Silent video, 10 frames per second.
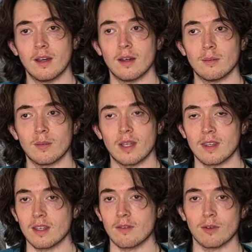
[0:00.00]
Um, I
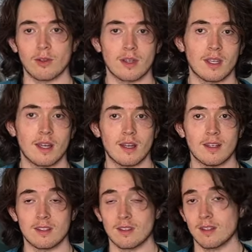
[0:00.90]
think if you're looking at it,
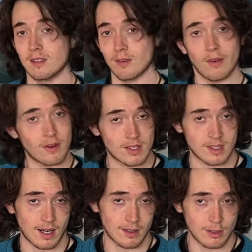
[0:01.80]
it's, it's a very
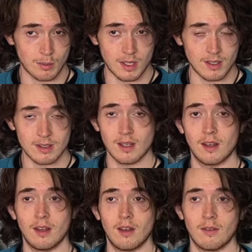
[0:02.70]
stylish piece
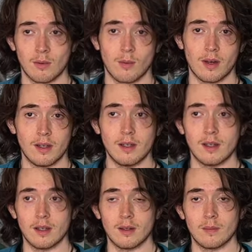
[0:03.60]
for one.
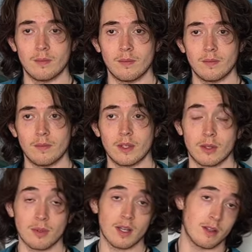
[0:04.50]
Um, the
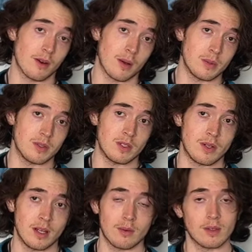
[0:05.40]
three color options you
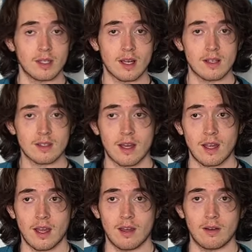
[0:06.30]
get are really nice. I
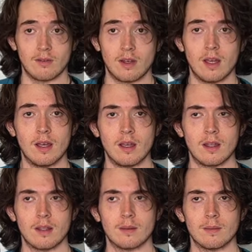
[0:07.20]
have
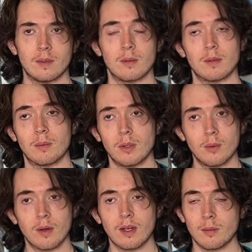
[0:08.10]
um, the blue
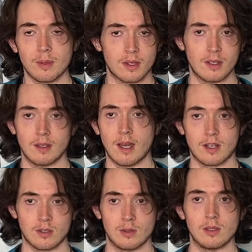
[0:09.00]
one. I'll put the
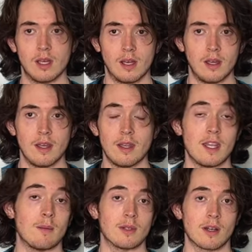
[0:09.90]
actual
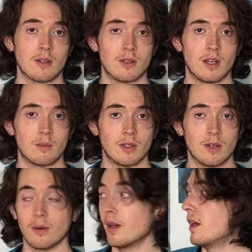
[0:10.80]
name of the color down below.